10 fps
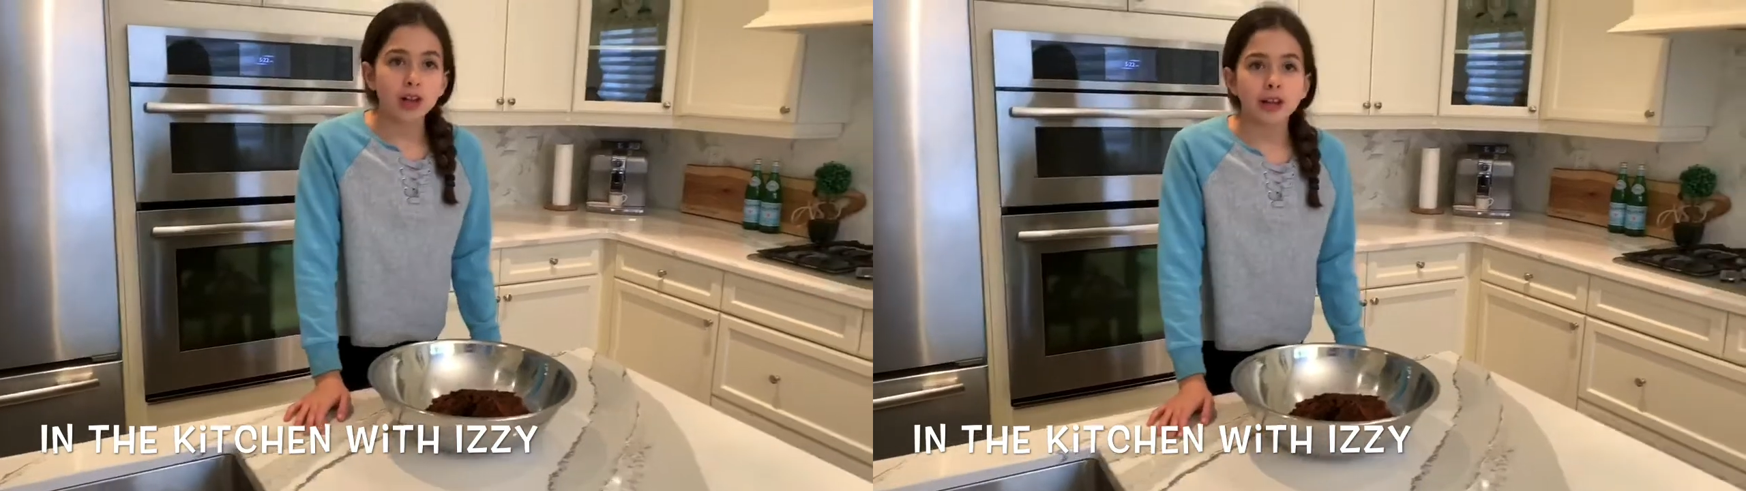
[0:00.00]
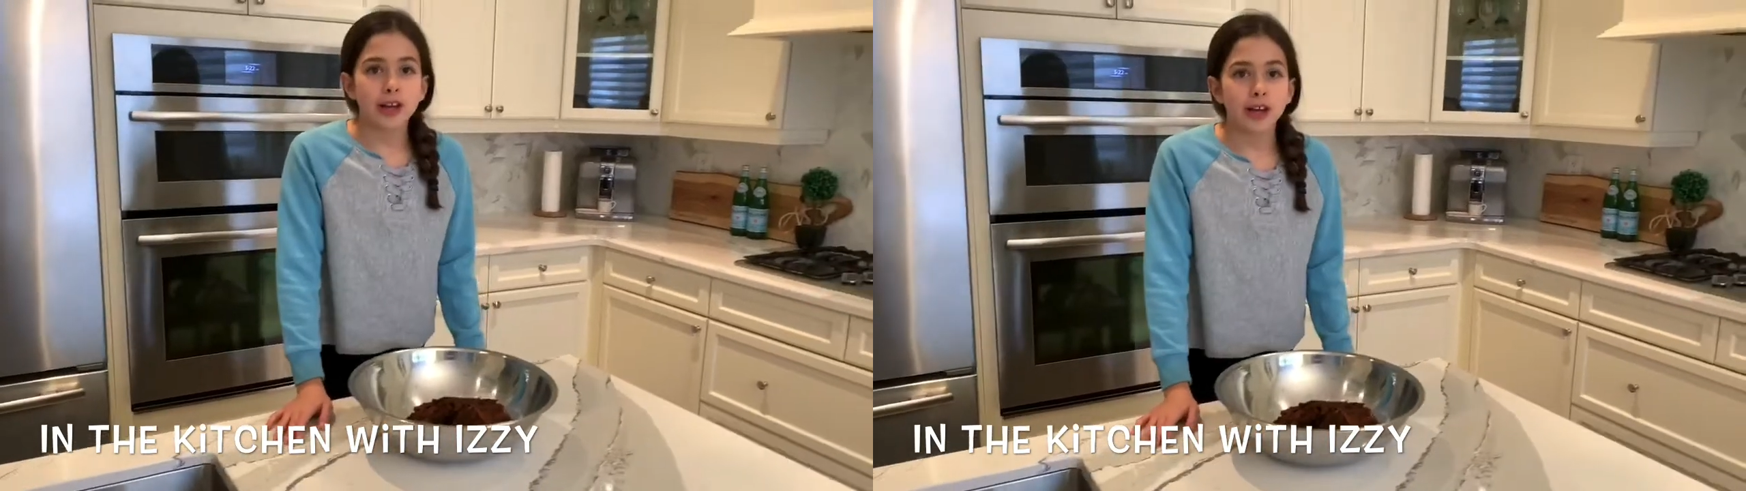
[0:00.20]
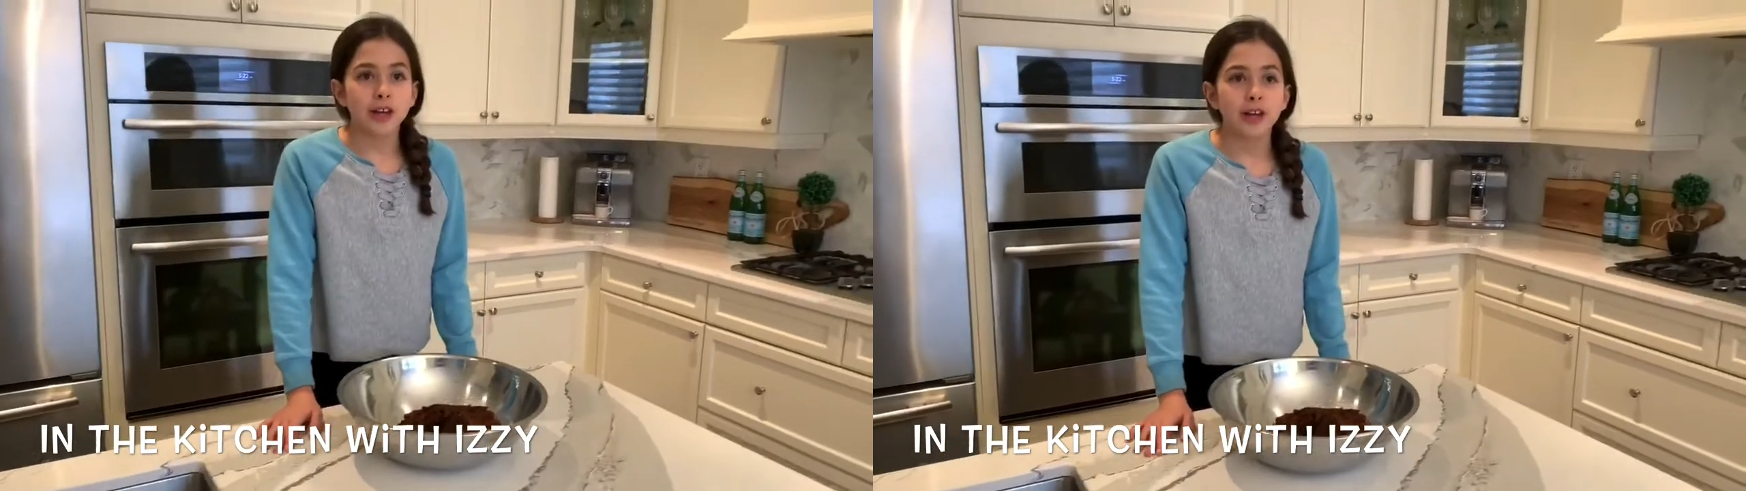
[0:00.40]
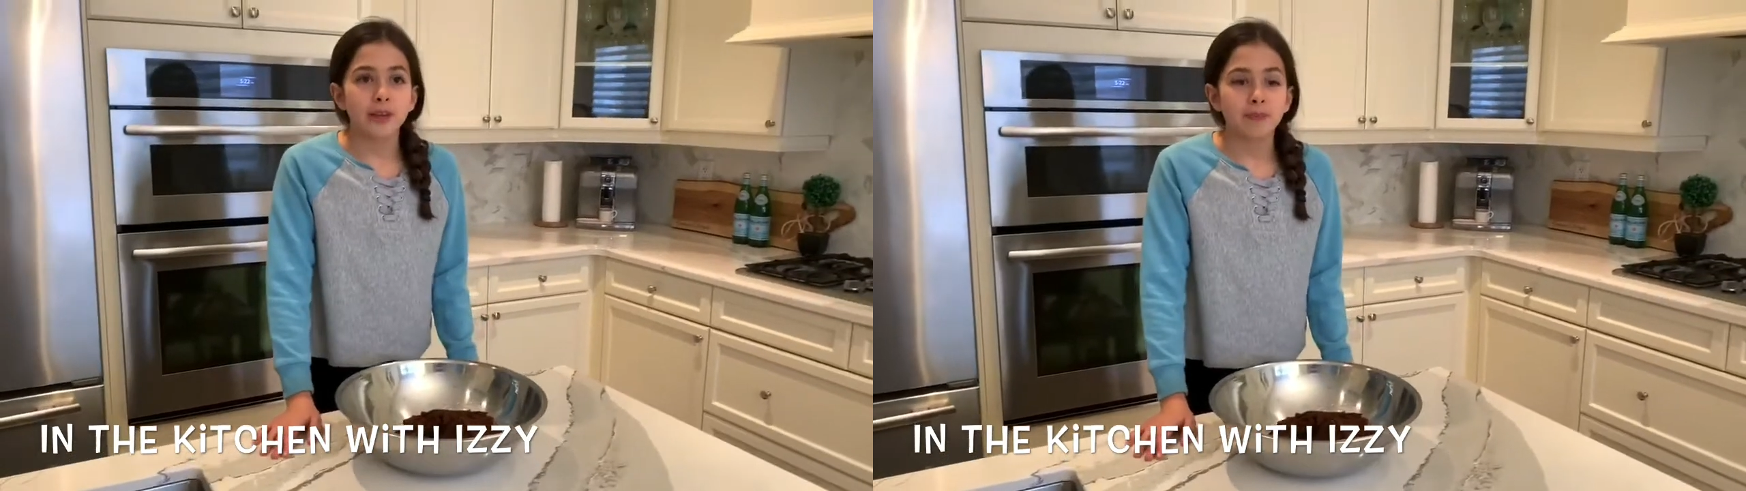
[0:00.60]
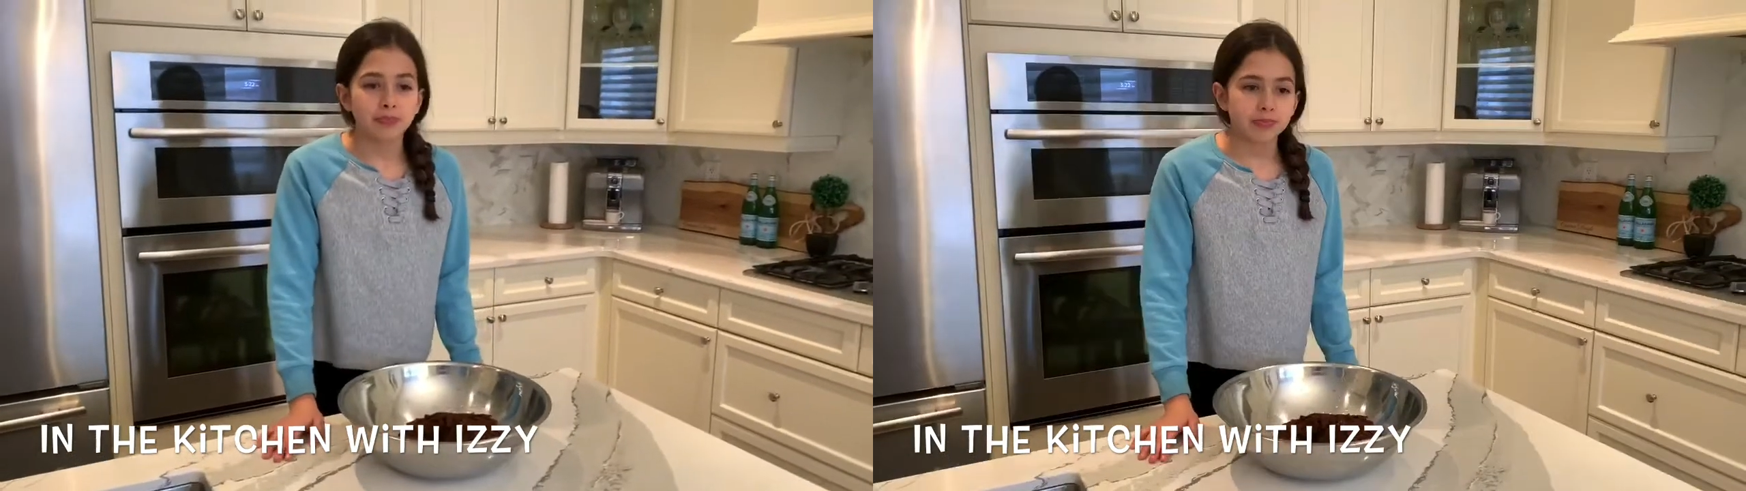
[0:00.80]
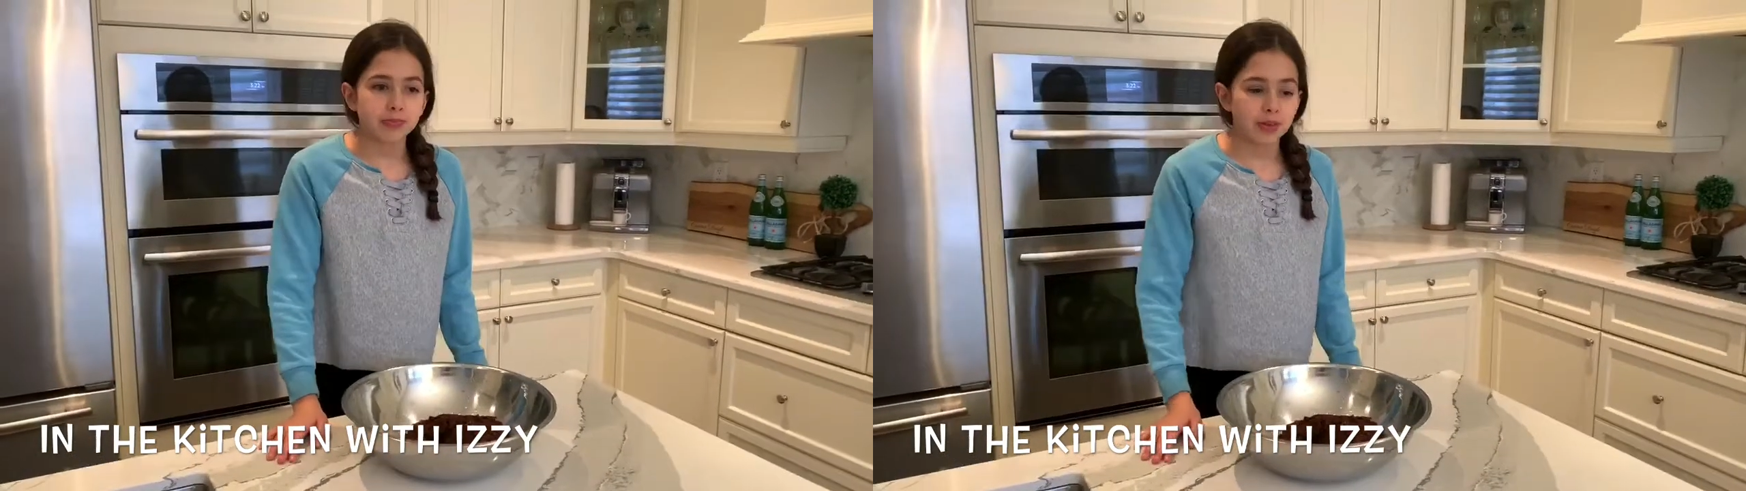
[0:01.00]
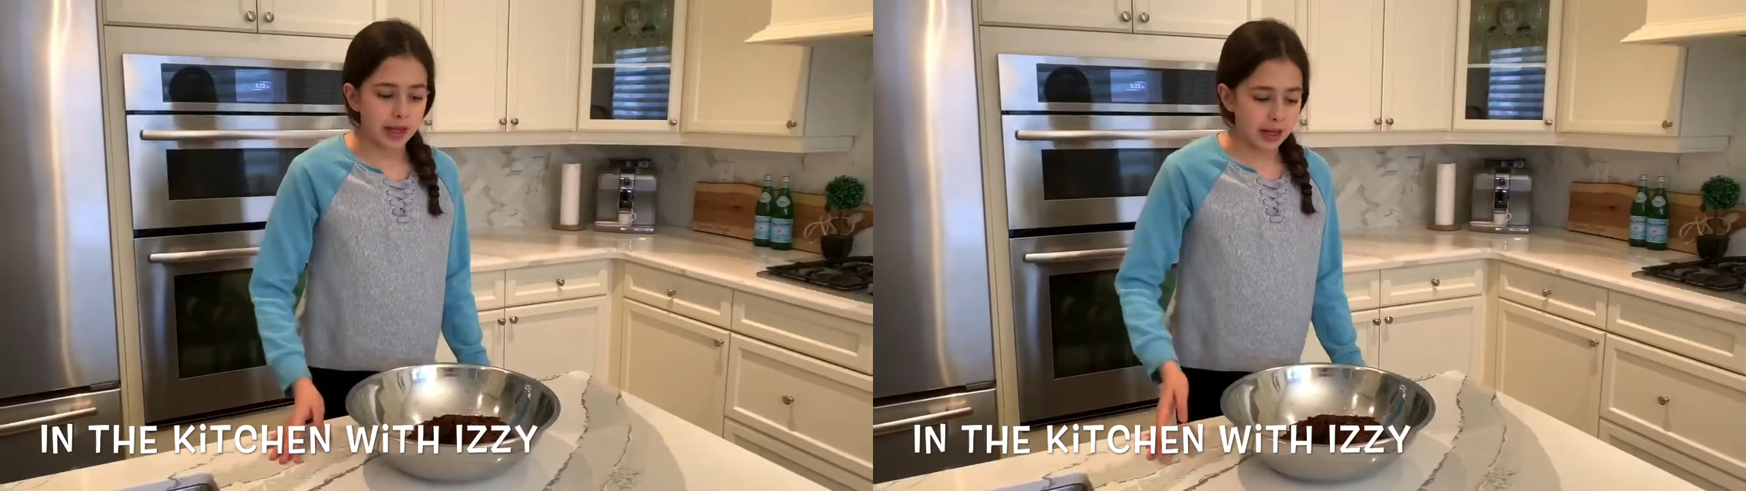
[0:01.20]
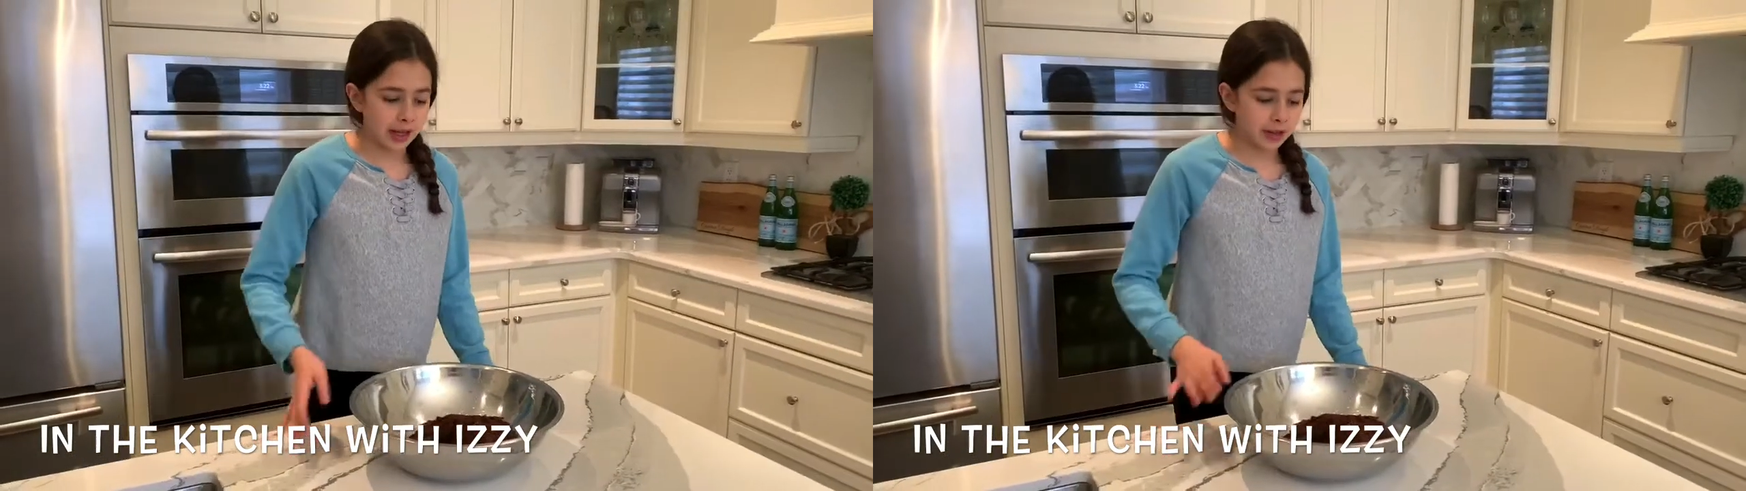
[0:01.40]
cake,
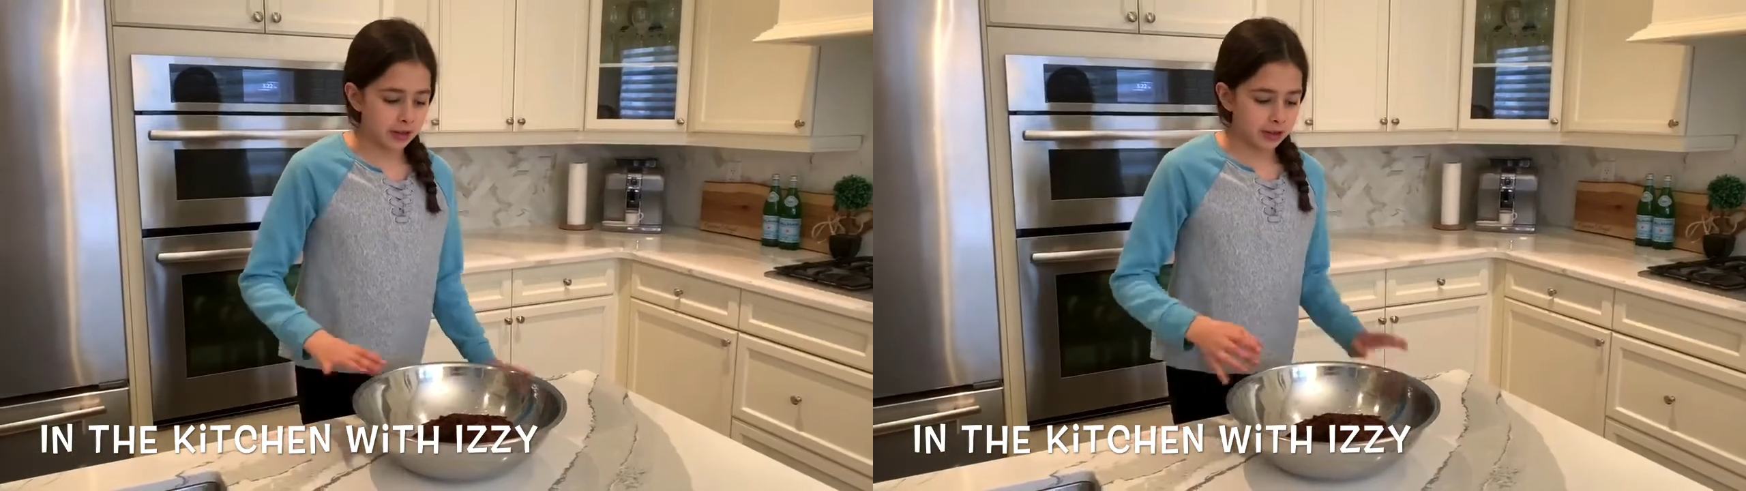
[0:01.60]
and